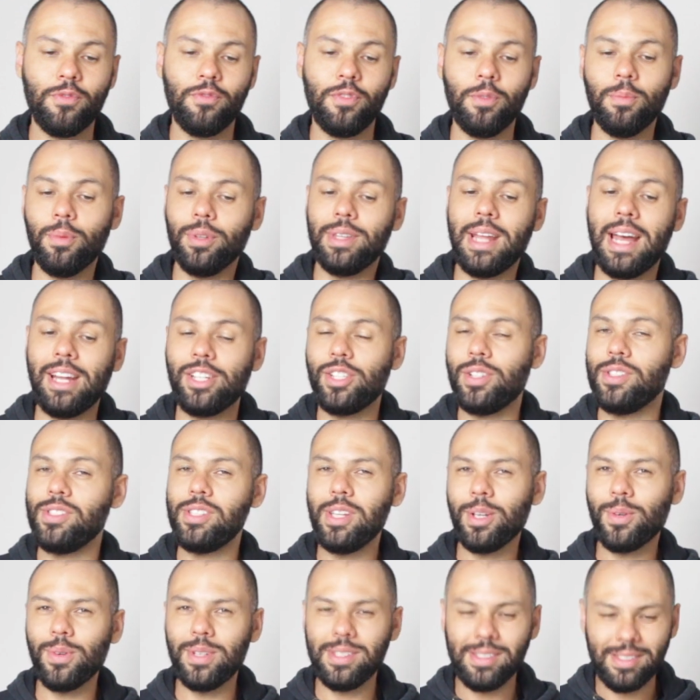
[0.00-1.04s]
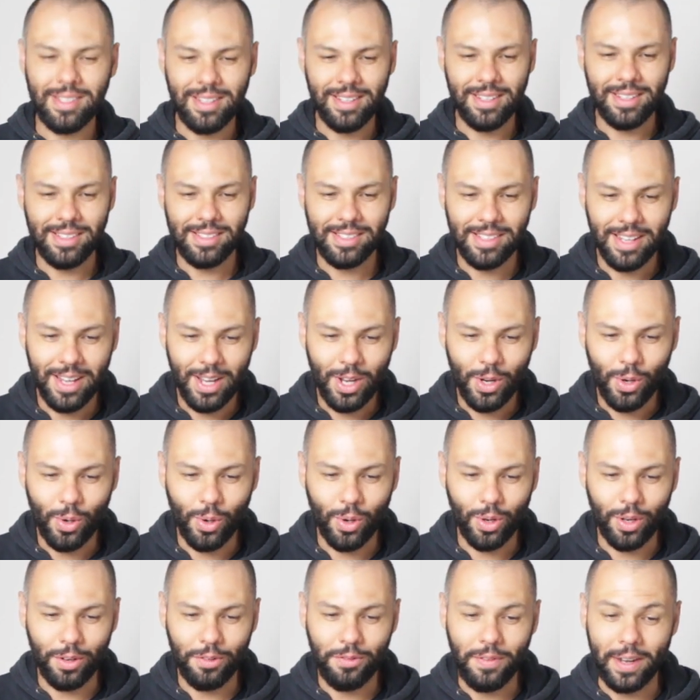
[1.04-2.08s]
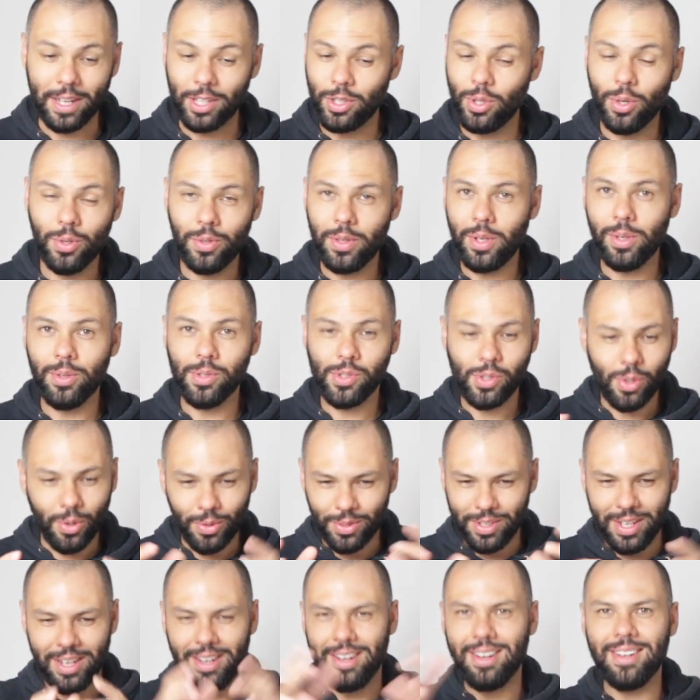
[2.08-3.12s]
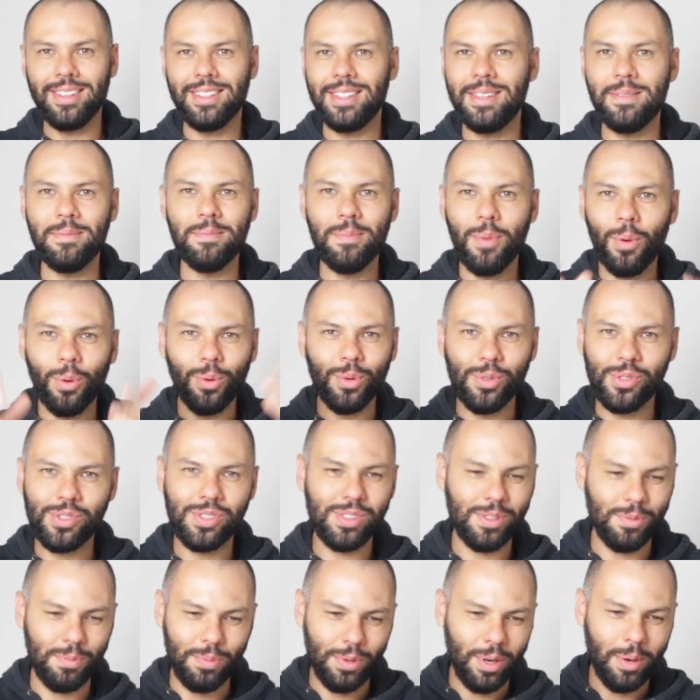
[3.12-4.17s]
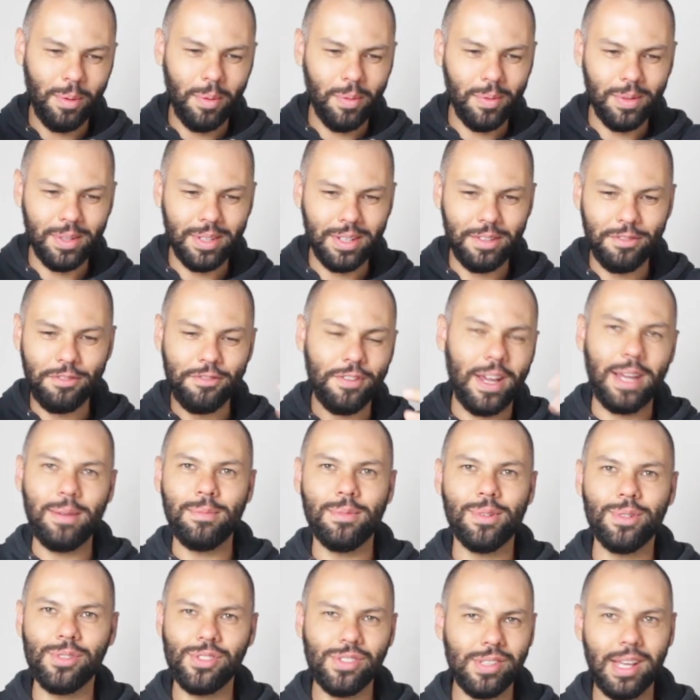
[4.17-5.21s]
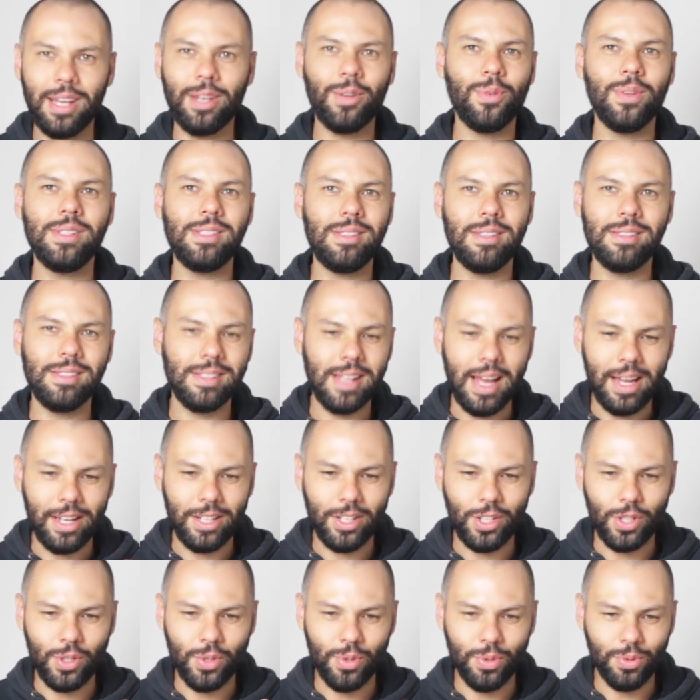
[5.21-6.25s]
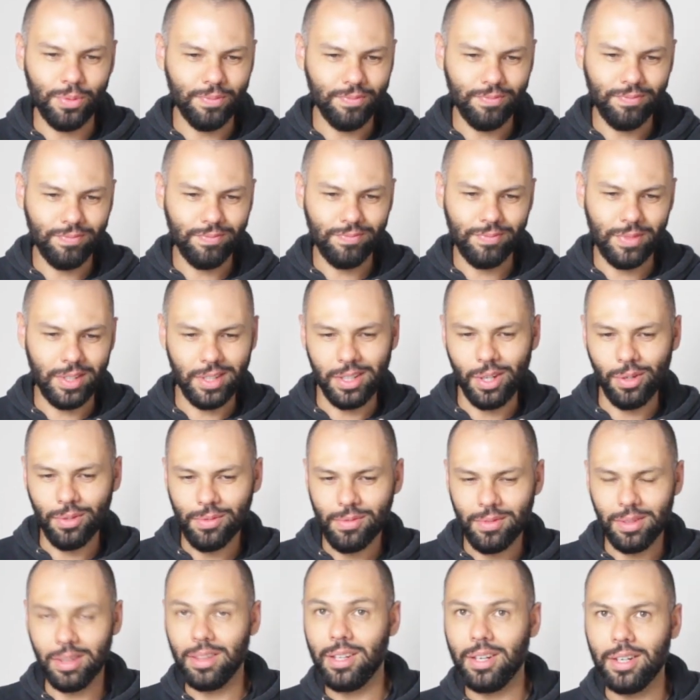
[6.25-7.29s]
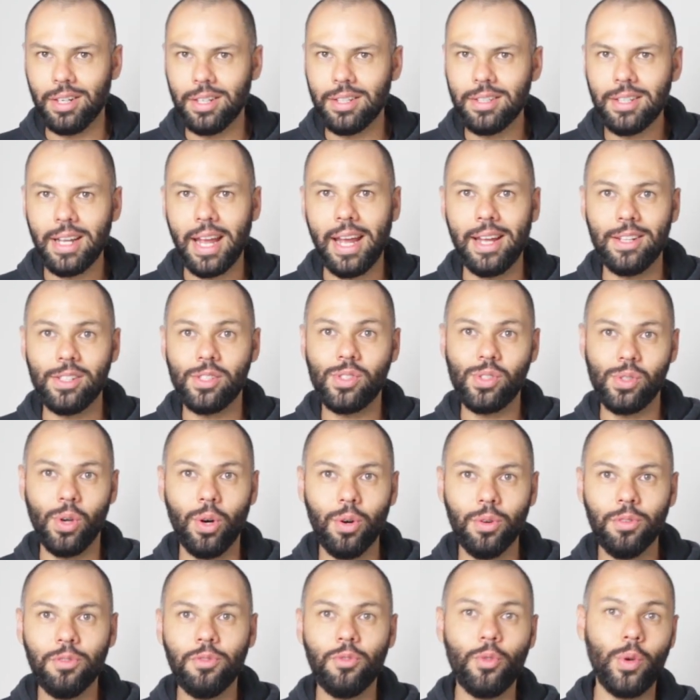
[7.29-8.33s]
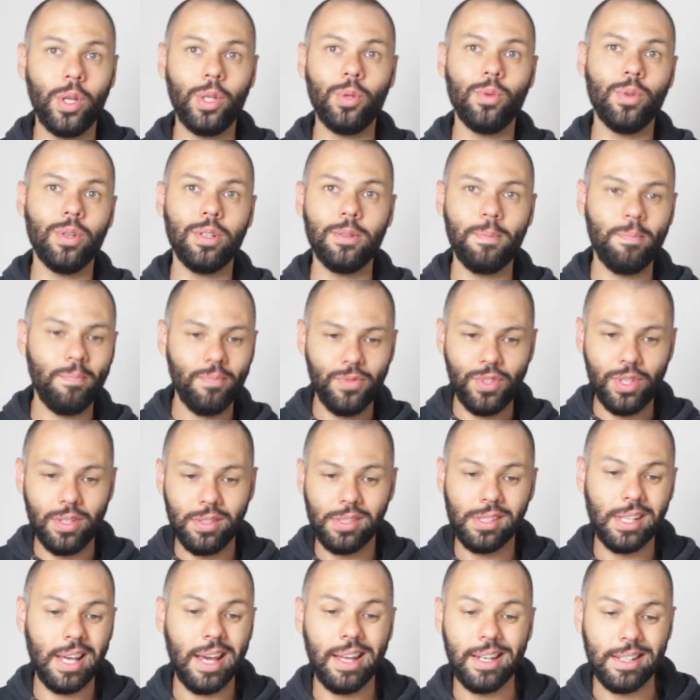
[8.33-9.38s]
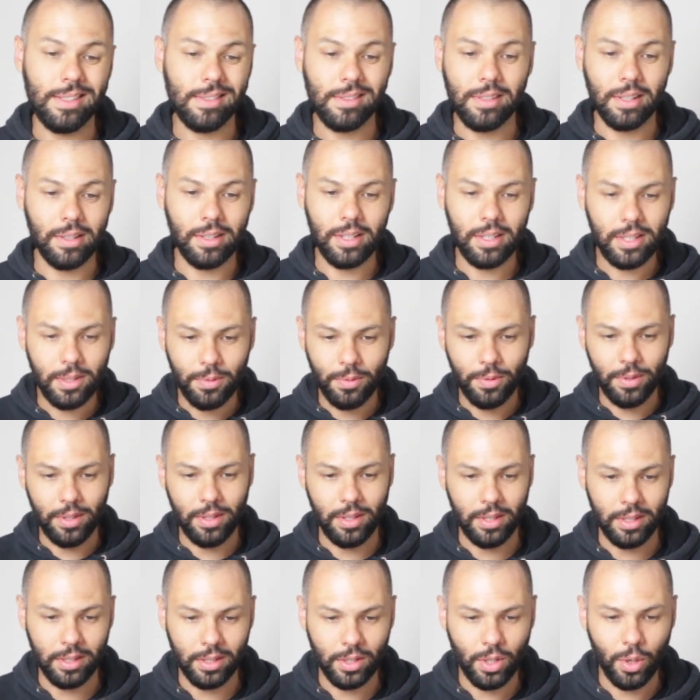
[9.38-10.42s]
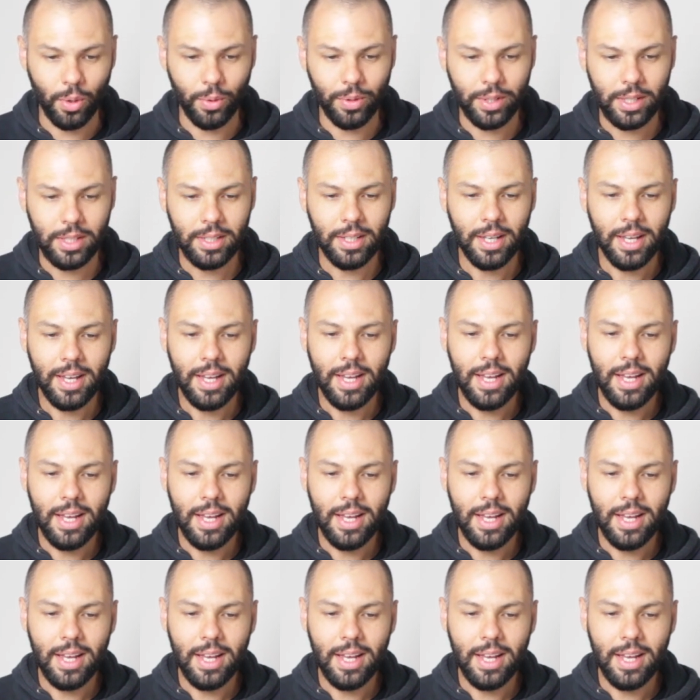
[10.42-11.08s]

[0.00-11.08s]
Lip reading: Fibonacci sequences or factorial. So they are the most probably famous sequences that you, you know, learn and solve when you are just getting started in coding.